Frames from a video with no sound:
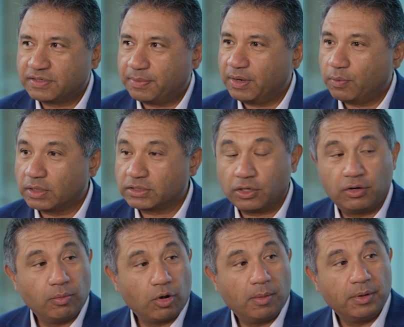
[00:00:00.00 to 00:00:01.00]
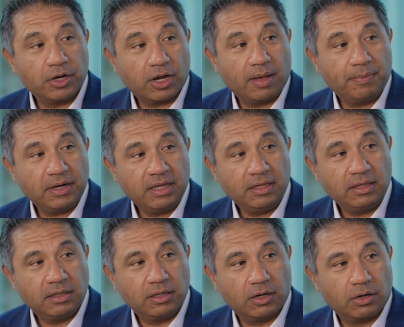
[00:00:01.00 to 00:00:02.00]
somebody wants to learn more about your company,
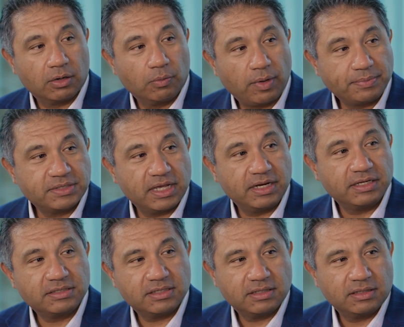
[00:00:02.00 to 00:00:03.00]
your website is.